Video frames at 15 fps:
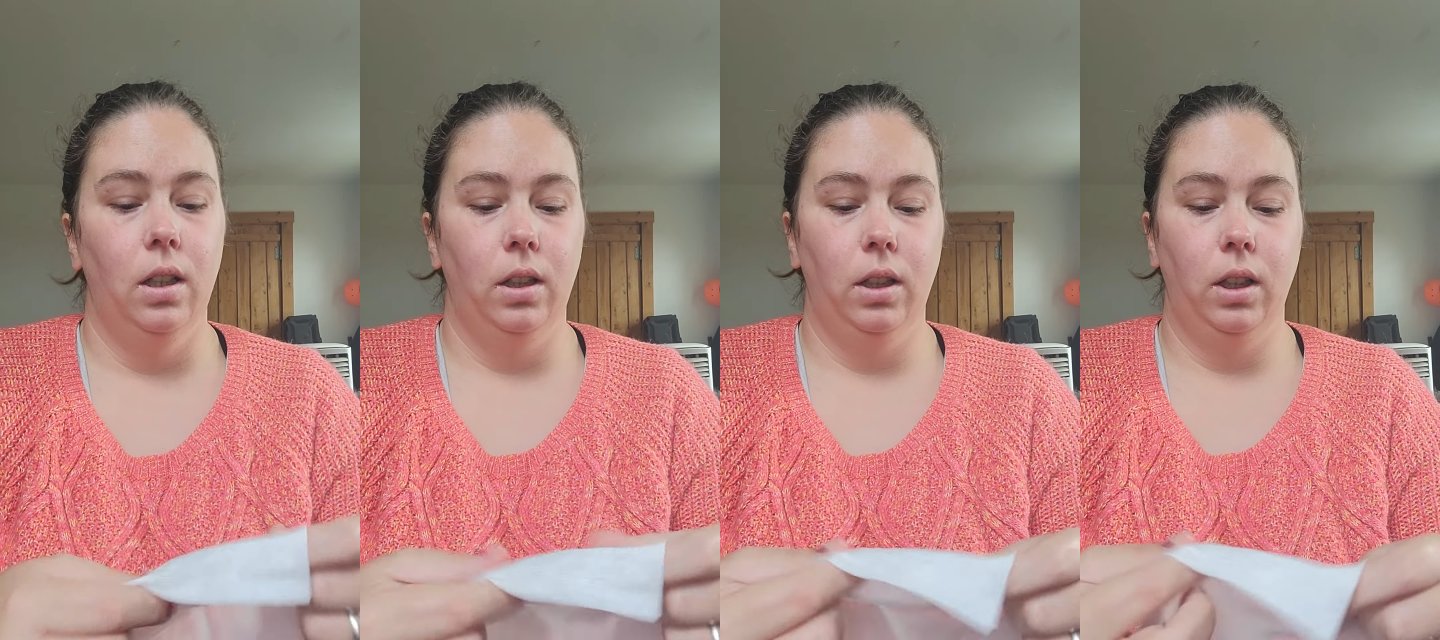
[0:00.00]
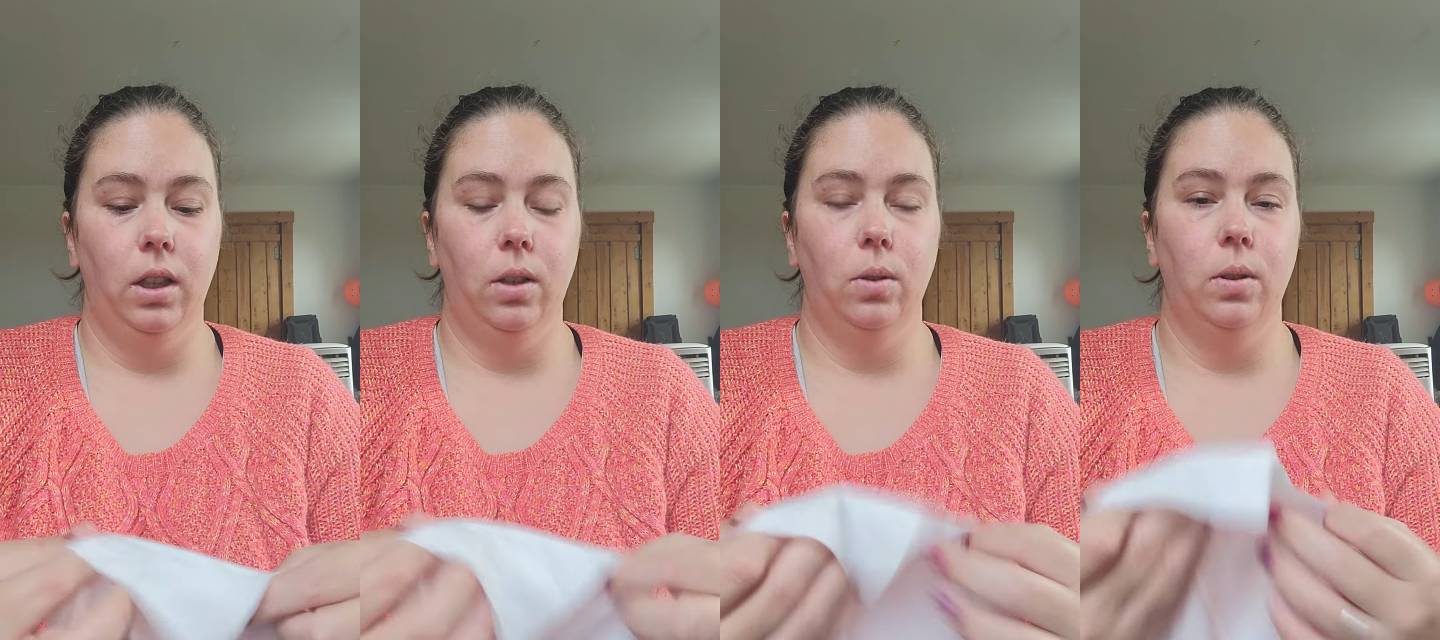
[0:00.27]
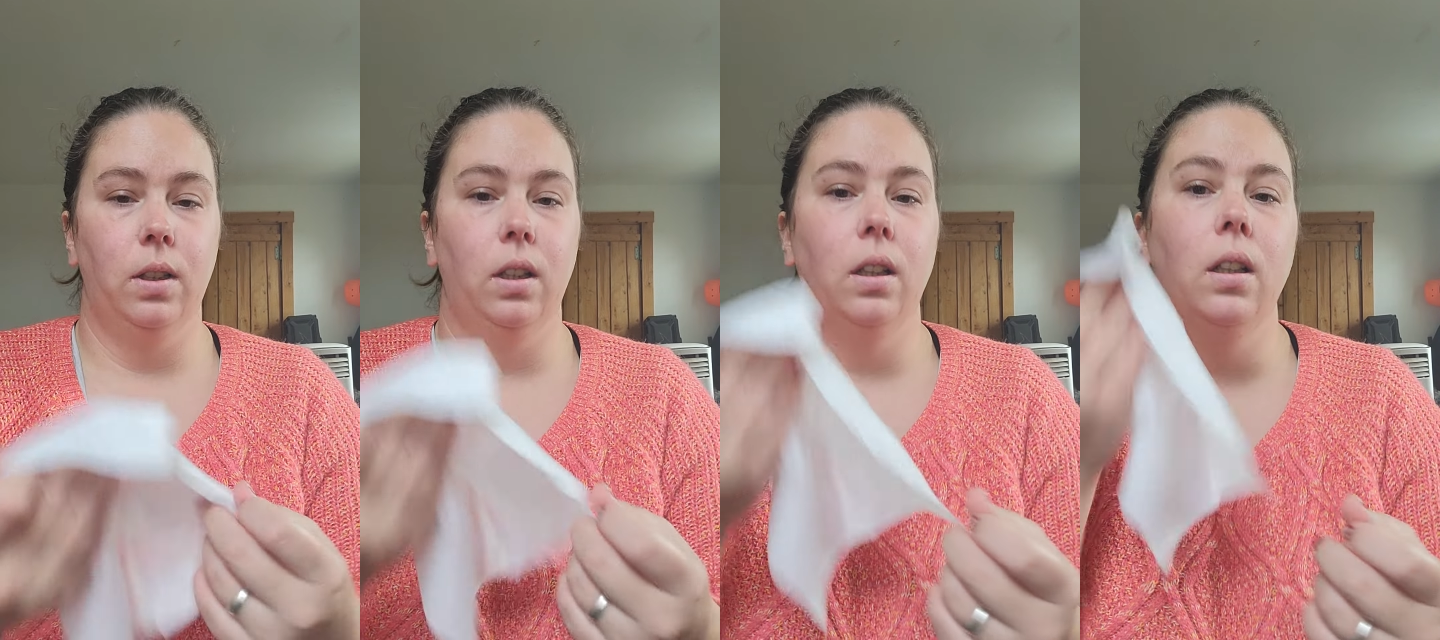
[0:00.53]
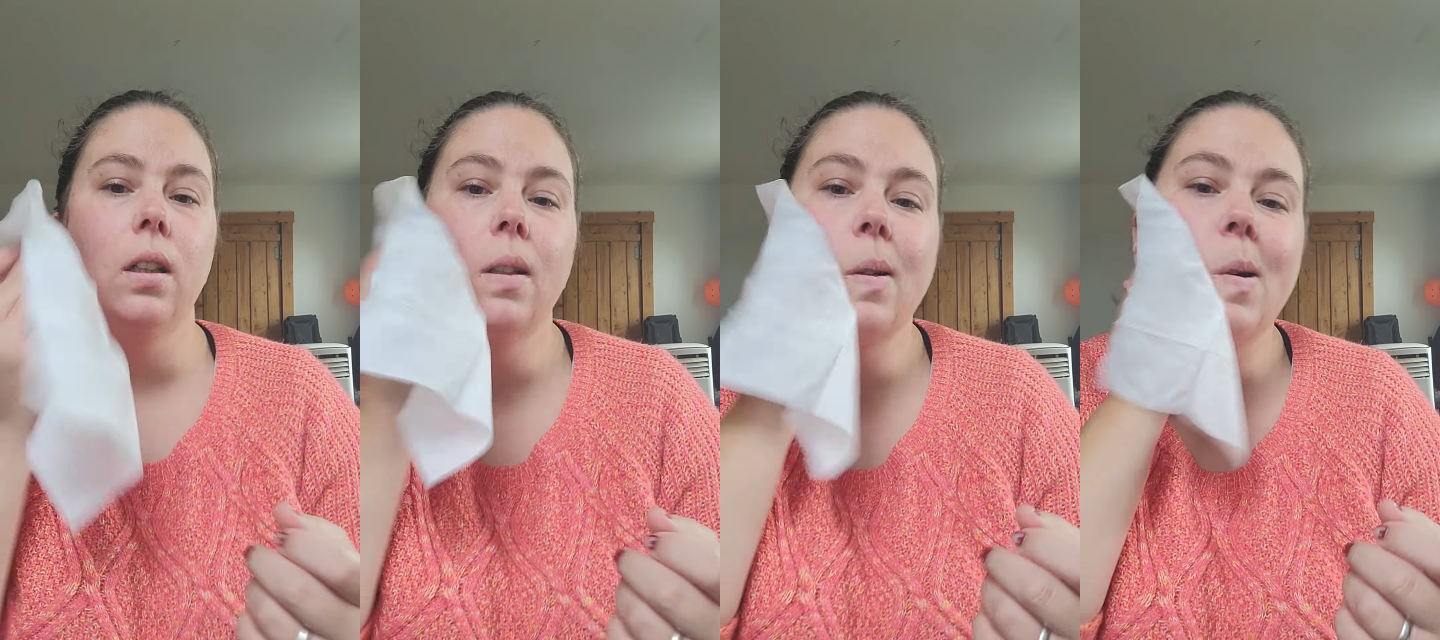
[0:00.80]
and
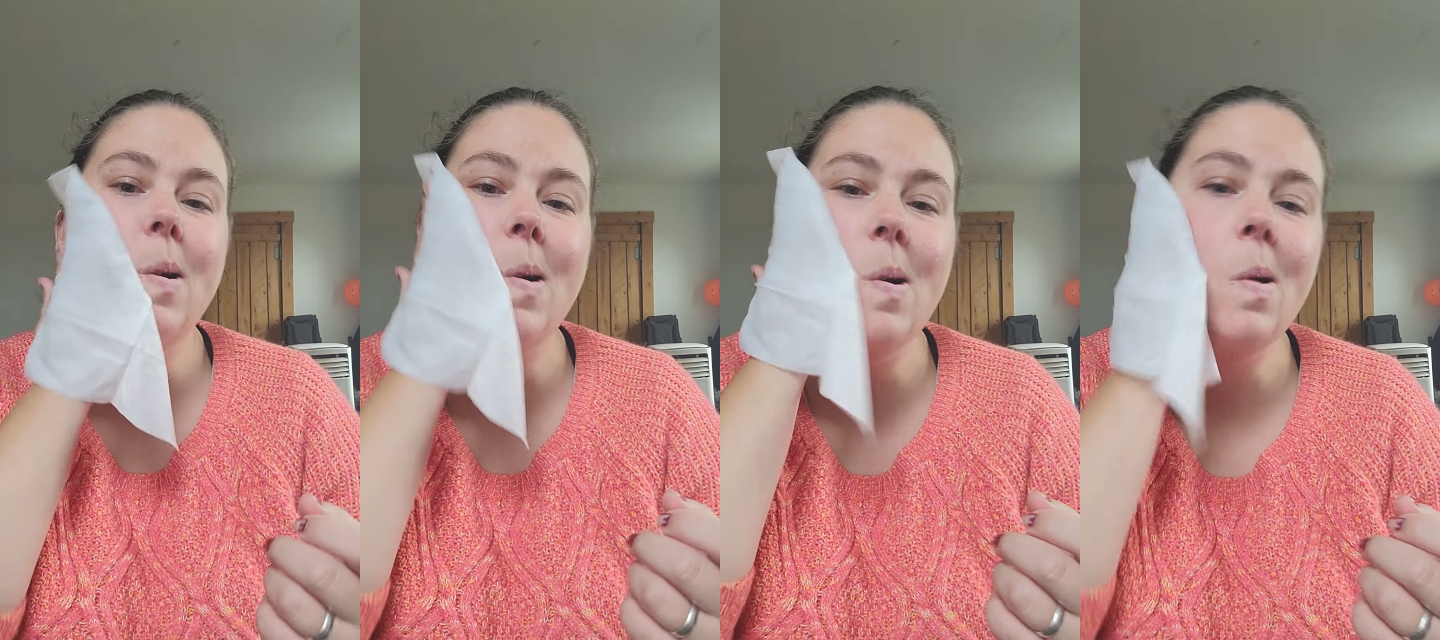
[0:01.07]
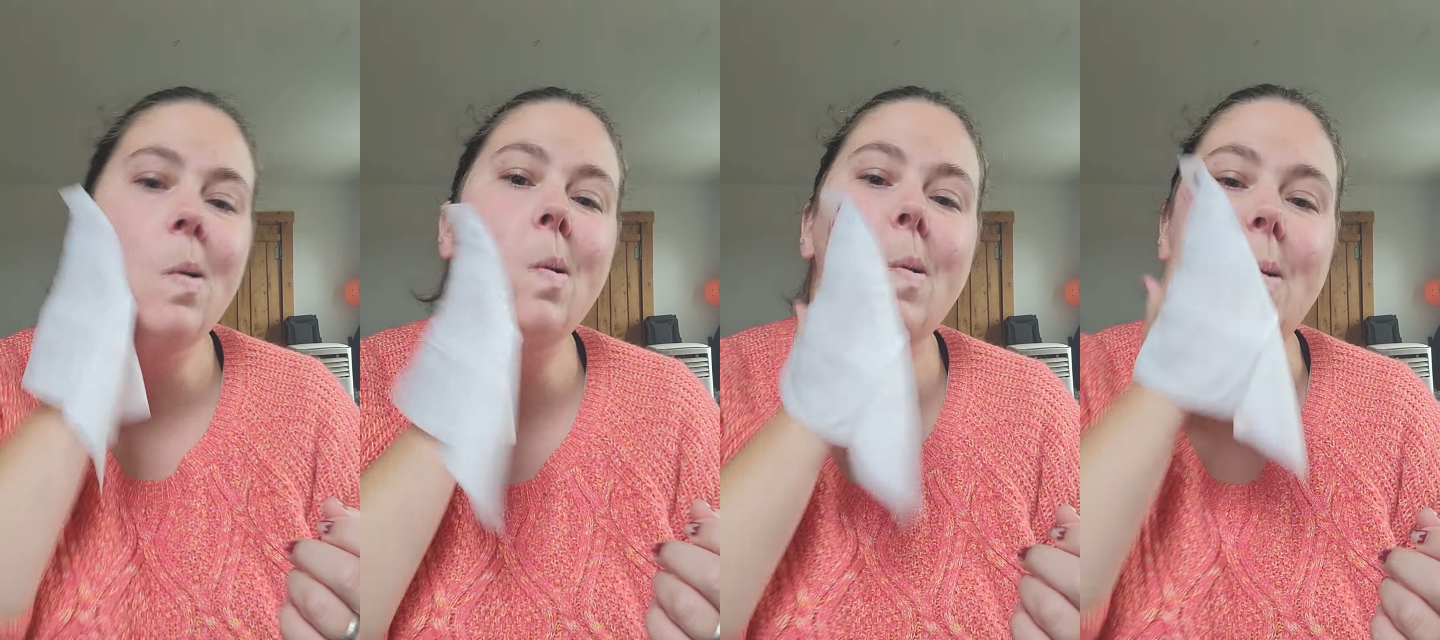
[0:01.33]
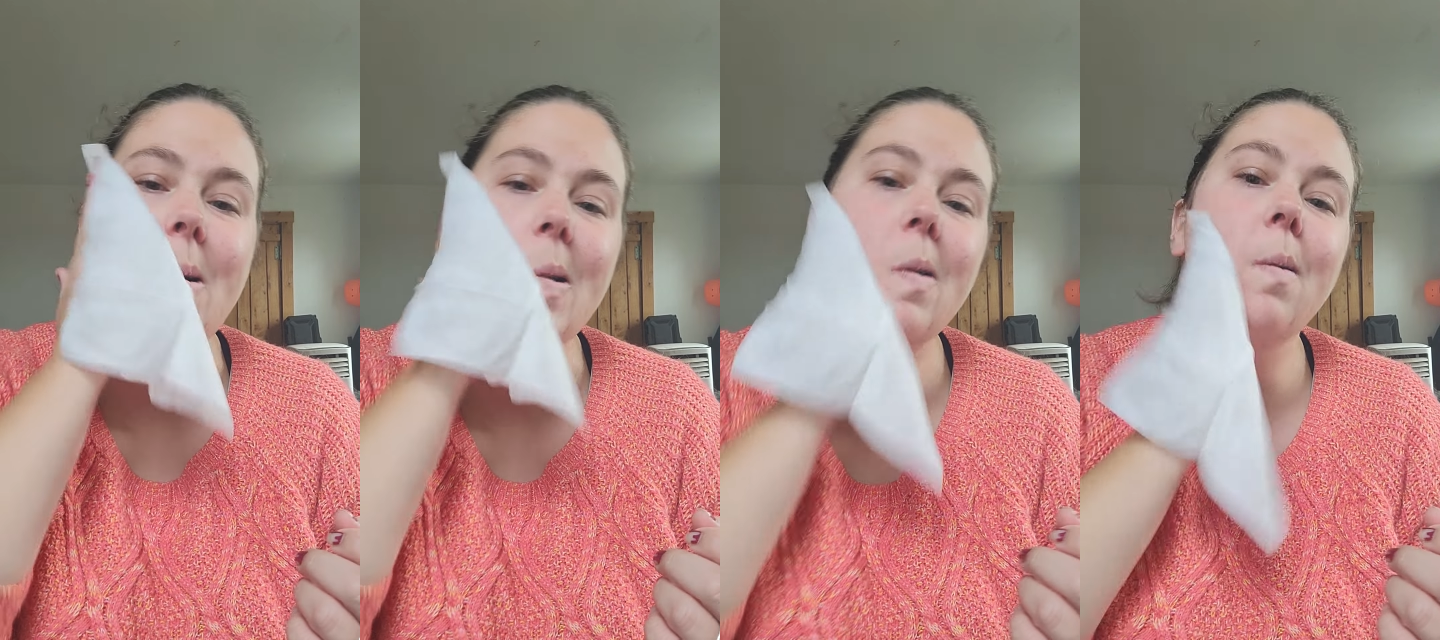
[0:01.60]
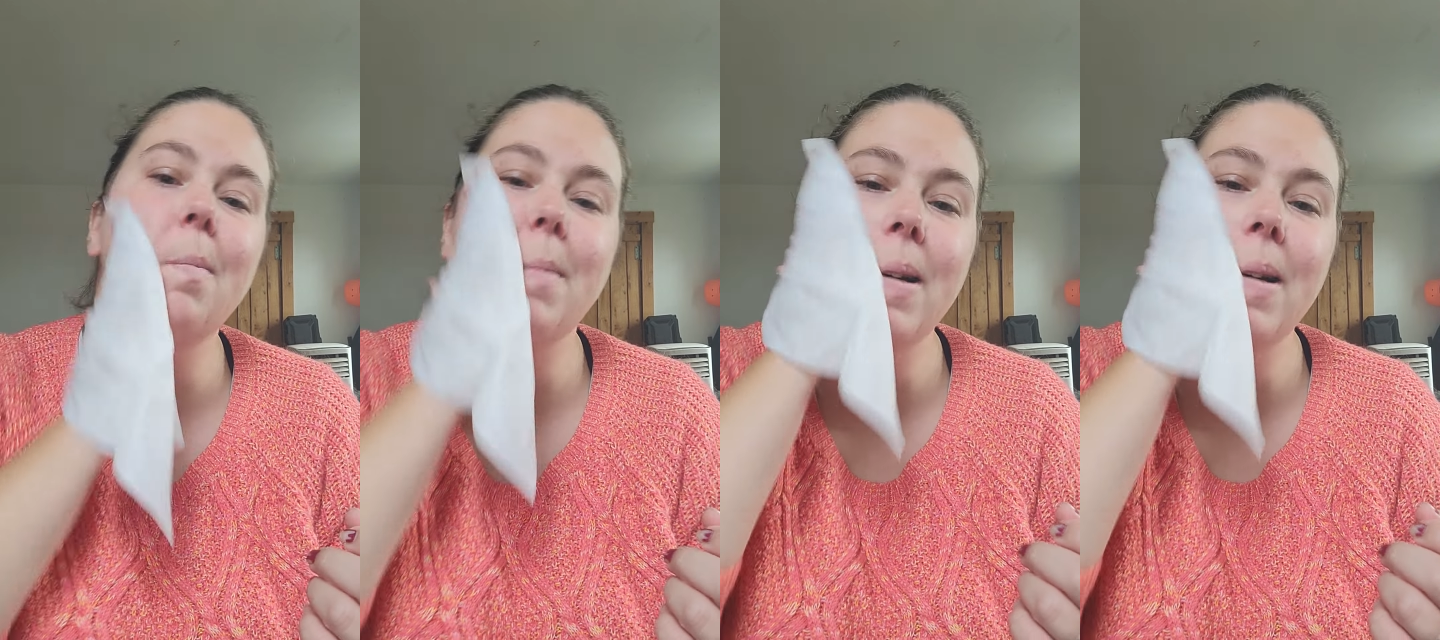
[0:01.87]
using one of